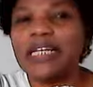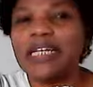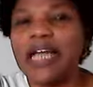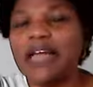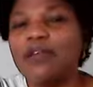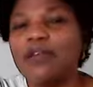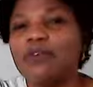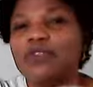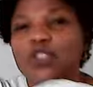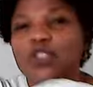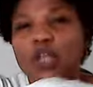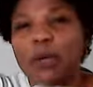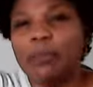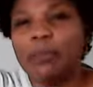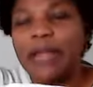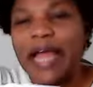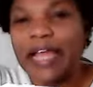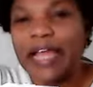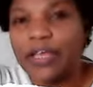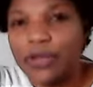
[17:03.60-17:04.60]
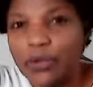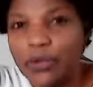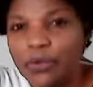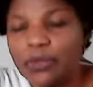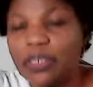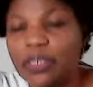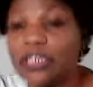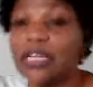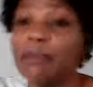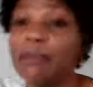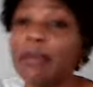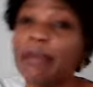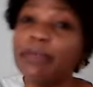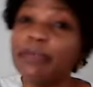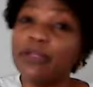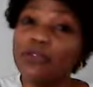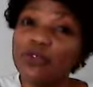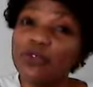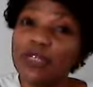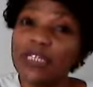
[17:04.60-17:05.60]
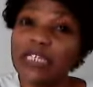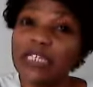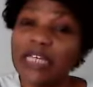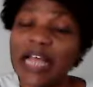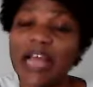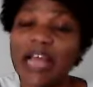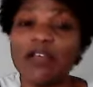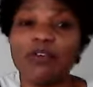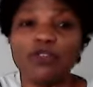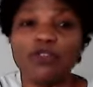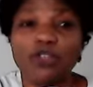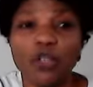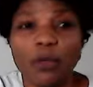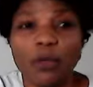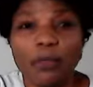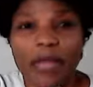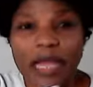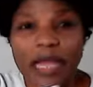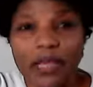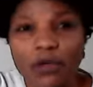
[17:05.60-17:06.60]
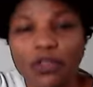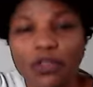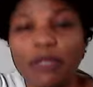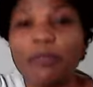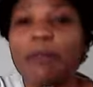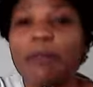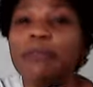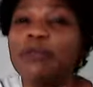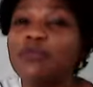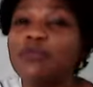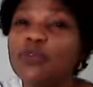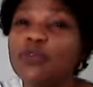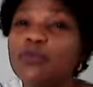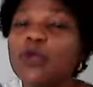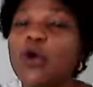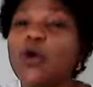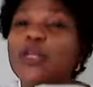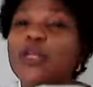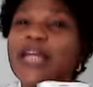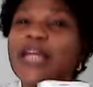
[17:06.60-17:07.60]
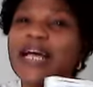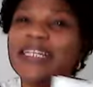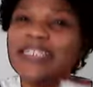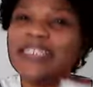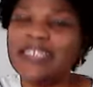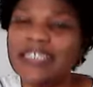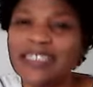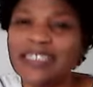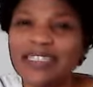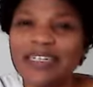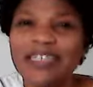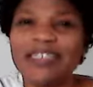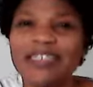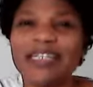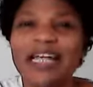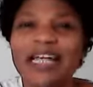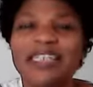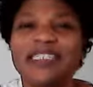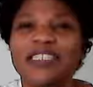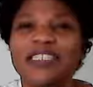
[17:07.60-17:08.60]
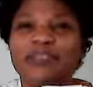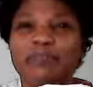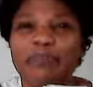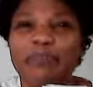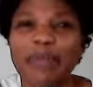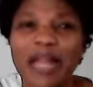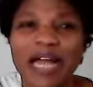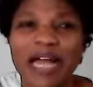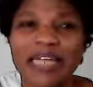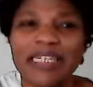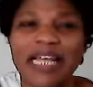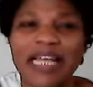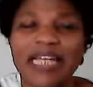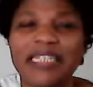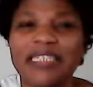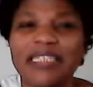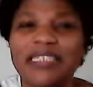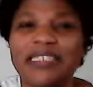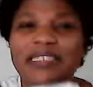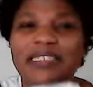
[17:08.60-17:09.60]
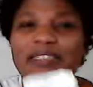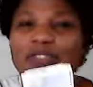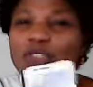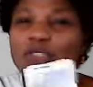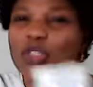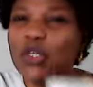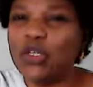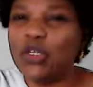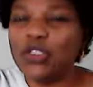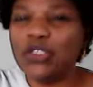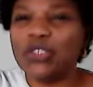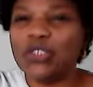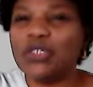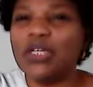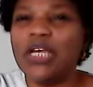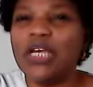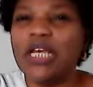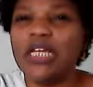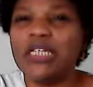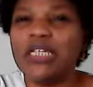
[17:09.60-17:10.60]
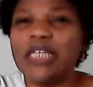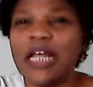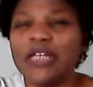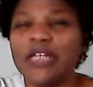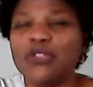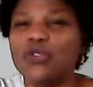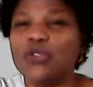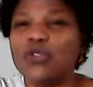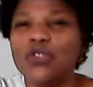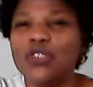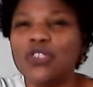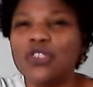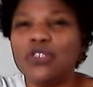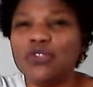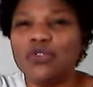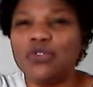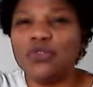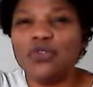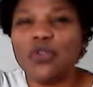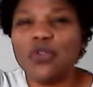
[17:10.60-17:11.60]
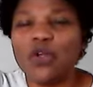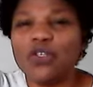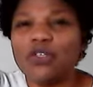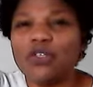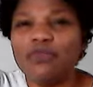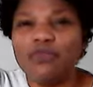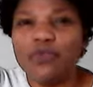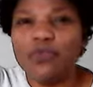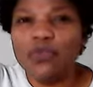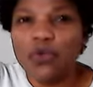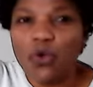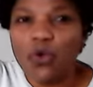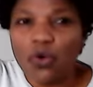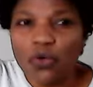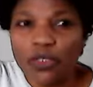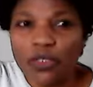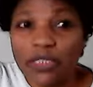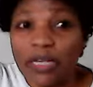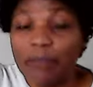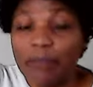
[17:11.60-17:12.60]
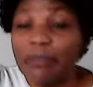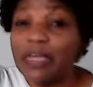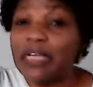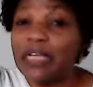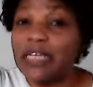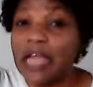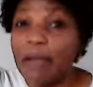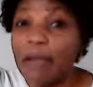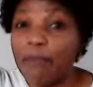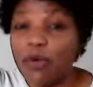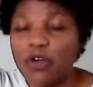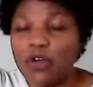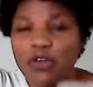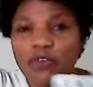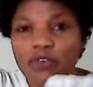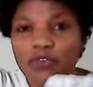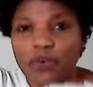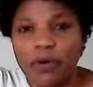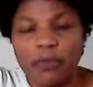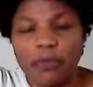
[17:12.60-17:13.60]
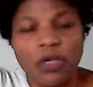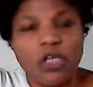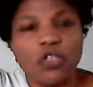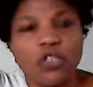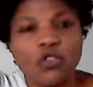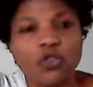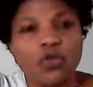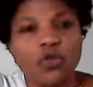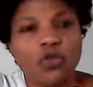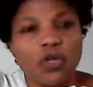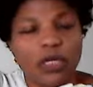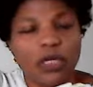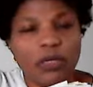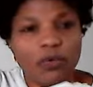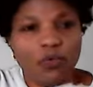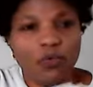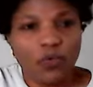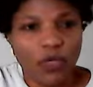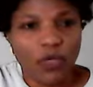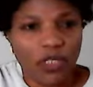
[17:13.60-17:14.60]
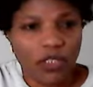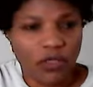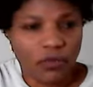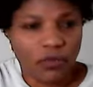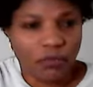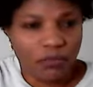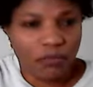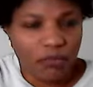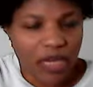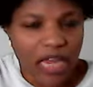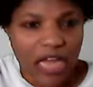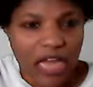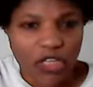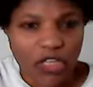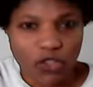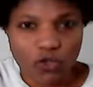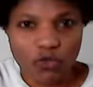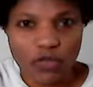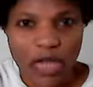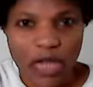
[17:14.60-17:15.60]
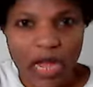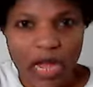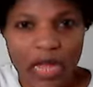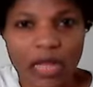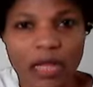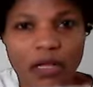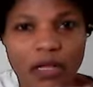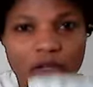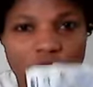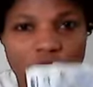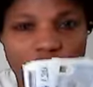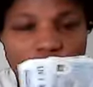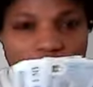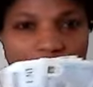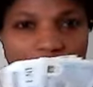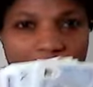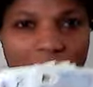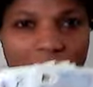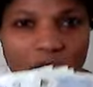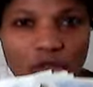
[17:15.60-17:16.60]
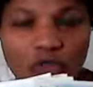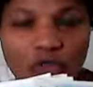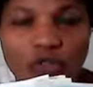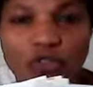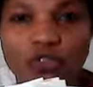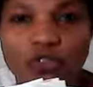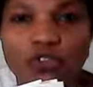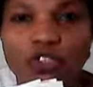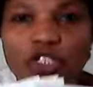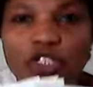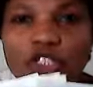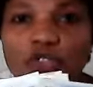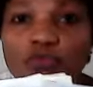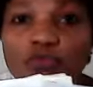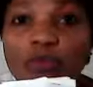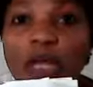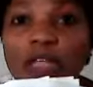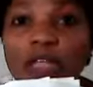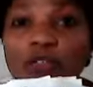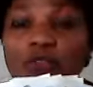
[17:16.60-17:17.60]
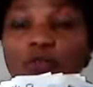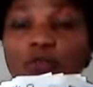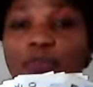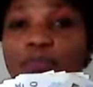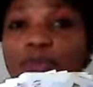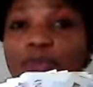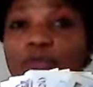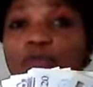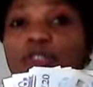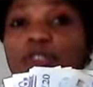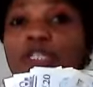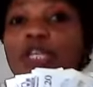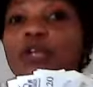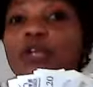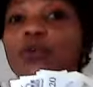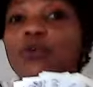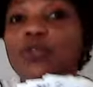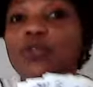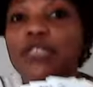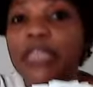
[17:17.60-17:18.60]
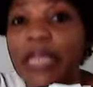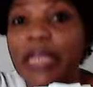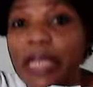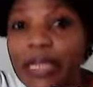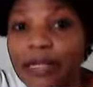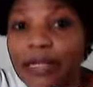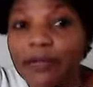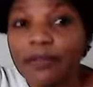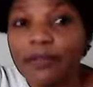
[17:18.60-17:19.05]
kind of job like you. They might be doing the kind of job like you. They might be doing other thing that is black, that is not, that you don't even know they make their money from. So with me and you now, can you use this one to build a hotel